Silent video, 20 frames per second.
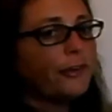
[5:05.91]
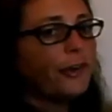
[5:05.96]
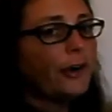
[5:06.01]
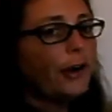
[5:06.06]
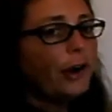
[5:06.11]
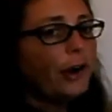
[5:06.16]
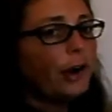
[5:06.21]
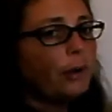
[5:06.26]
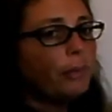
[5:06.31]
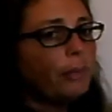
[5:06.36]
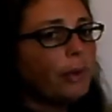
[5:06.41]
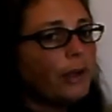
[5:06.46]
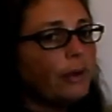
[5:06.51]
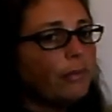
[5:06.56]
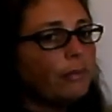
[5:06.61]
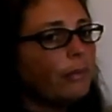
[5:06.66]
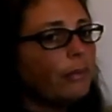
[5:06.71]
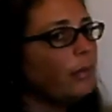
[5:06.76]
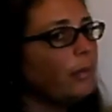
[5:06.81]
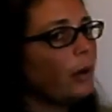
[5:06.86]
a verb,
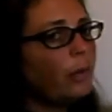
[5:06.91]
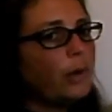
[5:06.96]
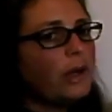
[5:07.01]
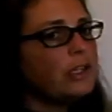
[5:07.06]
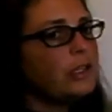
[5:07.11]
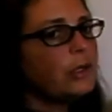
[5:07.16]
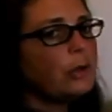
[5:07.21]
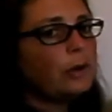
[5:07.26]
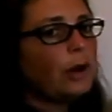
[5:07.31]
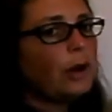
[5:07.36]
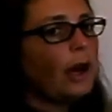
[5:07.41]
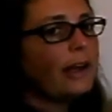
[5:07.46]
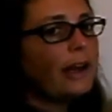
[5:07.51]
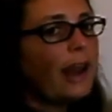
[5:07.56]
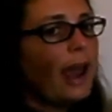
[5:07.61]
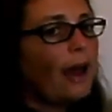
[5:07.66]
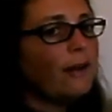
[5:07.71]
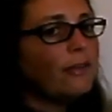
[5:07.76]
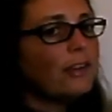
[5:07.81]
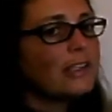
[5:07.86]
but we do not
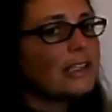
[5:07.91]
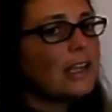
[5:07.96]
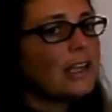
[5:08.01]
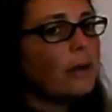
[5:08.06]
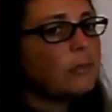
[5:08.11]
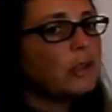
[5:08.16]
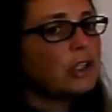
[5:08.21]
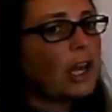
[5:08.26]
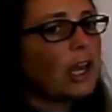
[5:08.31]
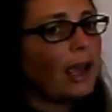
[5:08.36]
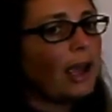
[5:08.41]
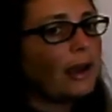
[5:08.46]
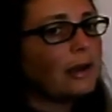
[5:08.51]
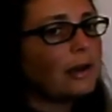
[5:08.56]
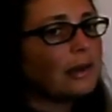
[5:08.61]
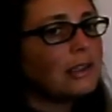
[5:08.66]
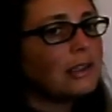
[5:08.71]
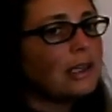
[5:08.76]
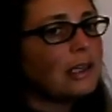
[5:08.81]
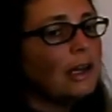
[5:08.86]
have a subject.
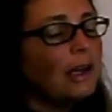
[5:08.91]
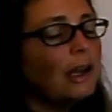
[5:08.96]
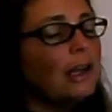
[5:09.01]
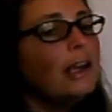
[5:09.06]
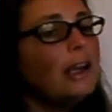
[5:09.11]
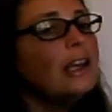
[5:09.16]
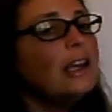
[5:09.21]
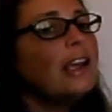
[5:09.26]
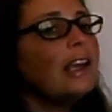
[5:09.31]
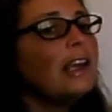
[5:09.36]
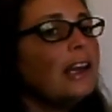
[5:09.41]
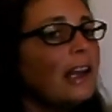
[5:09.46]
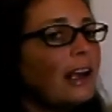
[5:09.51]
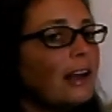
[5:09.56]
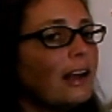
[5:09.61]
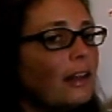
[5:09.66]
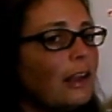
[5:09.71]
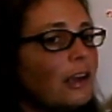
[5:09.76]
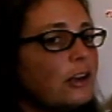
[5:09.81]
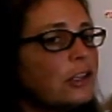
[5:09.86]
In
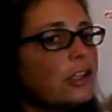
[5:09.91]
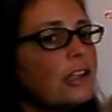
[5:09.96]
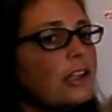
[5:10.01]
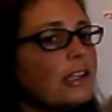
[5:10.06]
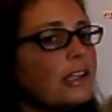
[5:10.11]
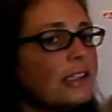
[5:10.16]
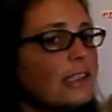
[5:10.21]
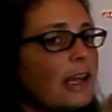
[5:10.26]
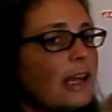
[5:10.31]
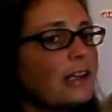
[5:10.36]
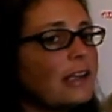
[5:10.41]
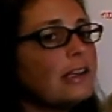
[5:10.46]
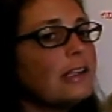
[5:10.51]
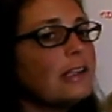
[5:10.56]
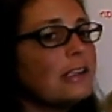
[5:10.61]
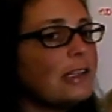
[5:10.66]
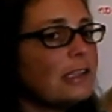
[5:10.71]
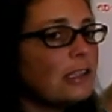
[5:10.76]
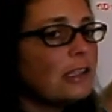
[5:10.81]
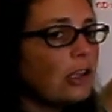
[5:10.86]
English, this
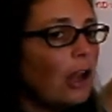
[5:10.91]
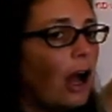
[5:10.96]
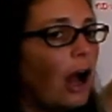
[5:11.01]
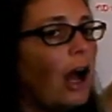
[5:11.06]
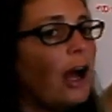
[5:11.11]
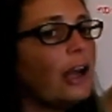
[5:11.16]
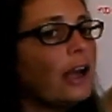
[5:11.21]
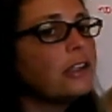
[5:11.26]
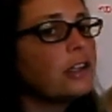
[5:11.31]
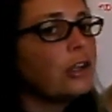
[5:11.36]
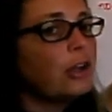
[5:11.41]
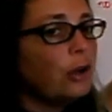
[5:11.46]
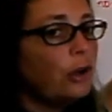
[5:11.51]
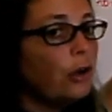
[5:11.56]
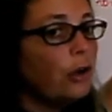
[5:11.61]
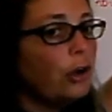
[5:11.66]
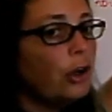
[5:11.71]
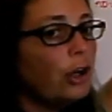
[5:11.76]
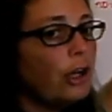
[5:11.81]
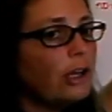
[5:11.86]
sentence is not
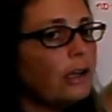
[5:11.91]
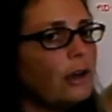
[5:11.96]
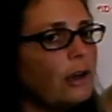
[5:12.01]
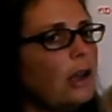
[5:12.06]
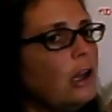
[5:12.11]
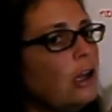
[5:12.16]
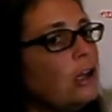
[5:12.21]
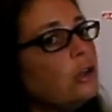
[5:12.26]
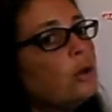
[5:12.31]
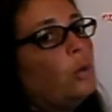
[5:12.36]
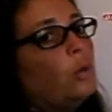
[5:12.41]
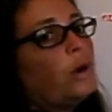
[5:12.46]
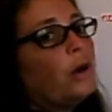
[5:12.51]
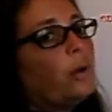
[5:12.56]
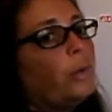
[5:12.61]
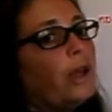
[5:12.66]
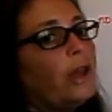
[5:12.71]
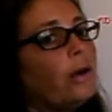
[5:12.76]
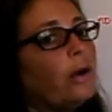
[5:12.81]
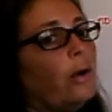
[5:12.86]
good. So what
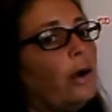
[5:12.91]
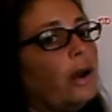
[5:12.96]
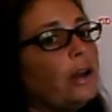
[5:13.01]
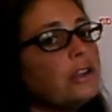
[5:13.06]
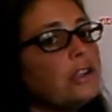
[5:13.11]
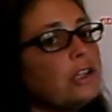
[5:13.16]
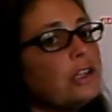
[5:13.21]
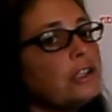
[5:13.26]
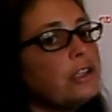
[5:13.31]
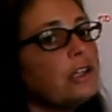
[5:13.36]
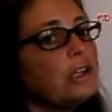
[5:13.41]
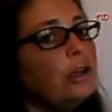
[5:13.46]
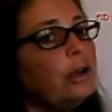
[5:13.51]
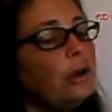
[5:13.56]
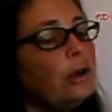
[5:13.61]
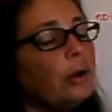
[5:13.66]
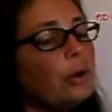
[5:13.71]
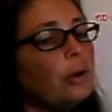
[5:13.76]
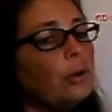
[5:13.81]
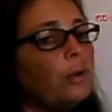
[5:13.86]
are we going to
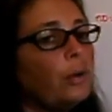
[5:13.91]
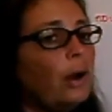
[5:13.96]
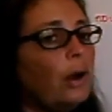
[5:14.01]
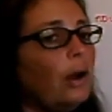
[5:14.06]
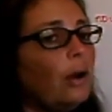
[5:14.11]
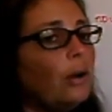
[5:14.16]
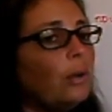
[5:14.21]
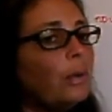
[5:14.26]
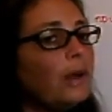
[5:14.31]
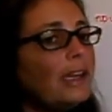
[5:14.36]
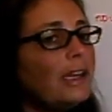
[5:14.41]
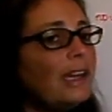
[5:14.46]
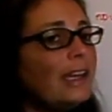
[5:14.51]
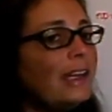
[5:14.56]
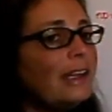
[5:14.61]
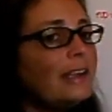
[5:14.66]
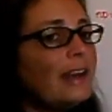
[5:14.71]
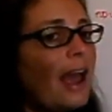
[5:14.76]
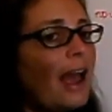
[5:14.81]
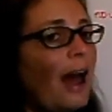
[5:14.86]
do? We
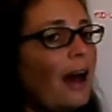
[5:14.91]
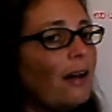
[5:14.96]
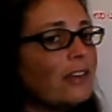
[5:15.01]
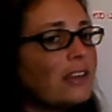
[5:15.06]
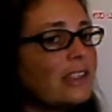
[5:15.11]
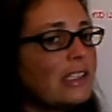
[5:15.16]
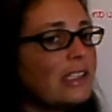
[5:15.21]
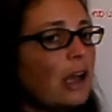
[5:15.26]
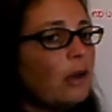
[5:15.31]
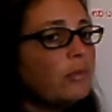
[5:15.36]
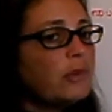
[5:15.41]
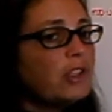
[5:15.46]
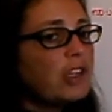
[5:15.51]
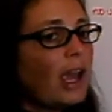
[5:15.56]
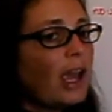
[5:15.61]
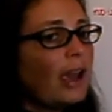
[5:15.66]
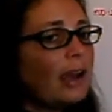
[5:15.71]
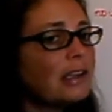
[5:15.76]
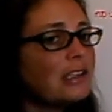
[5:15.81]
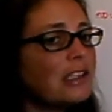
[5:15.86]
need to have a
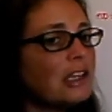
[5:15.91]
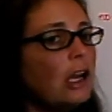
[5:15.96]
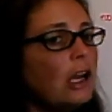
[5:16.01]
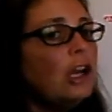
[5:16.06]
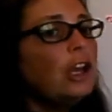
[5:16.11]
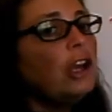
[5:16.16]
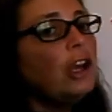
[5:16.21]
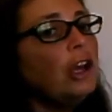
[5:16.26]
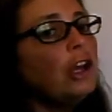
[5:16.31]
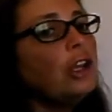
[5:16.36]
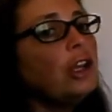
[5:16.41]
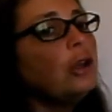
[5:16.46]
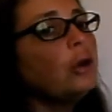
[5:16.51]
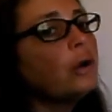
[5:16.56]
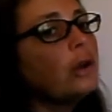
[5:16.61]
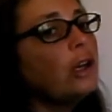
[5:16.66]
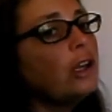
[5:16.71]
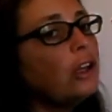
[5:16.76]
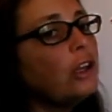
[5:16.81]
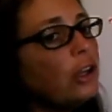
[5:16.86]
subject.
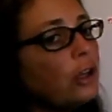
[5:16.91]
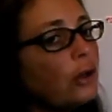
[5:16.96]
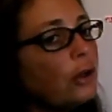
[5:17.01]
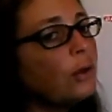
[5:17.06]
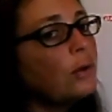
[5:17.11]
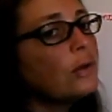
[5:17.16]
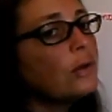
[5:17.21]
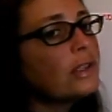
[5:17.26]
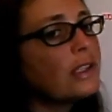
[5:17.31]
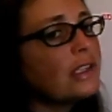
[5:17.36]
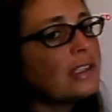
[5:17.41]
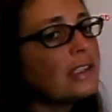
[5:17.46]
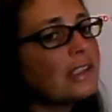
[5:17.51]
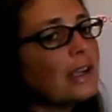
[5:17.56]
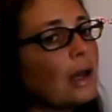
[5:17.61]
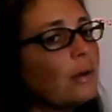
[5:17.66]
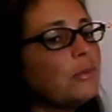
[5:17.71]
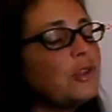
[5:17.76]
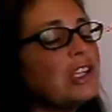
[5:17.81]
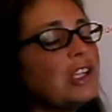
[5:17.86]
You can use the
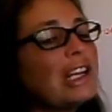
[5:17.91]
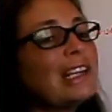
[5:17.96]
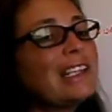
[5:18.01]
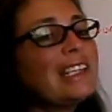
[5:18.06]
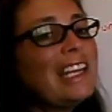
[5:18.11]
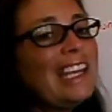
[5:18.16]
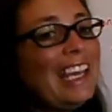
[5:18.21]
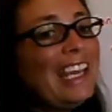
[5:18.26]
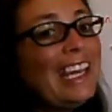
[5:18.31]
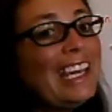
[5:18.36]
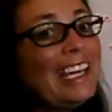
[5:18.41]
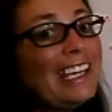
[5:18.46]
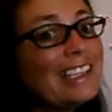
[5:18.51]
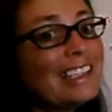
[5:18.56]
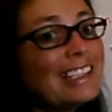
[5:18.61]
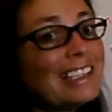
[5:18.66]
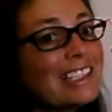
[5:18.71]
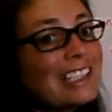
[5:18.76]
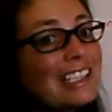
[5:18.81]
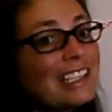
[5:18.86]
subject it